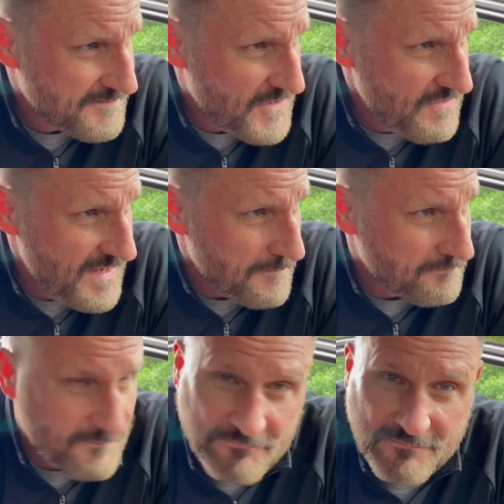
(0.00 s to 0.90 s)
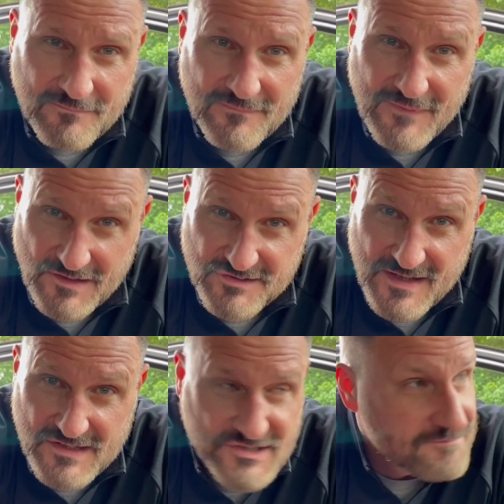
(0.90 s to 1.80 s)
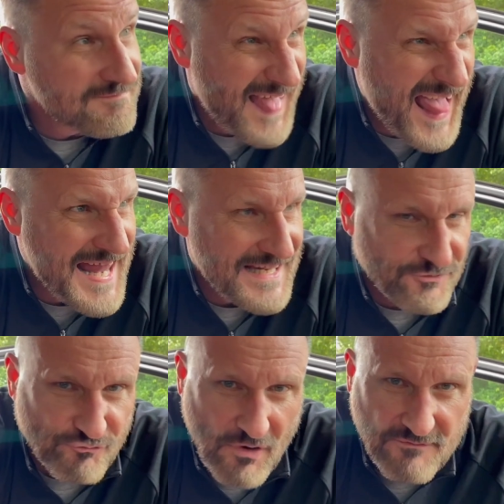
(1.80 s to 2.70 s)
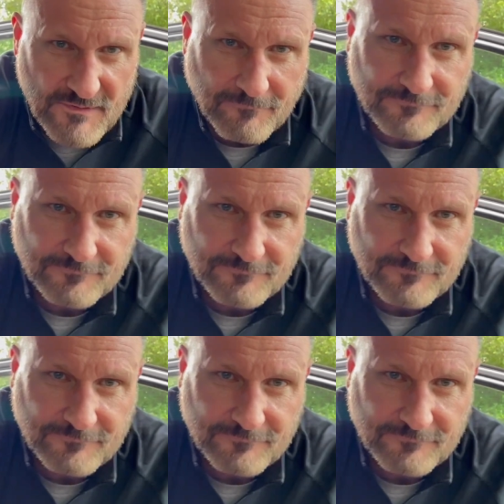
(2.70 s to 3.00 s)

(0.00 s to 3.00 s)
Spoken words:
Right, next stage, let's drive it.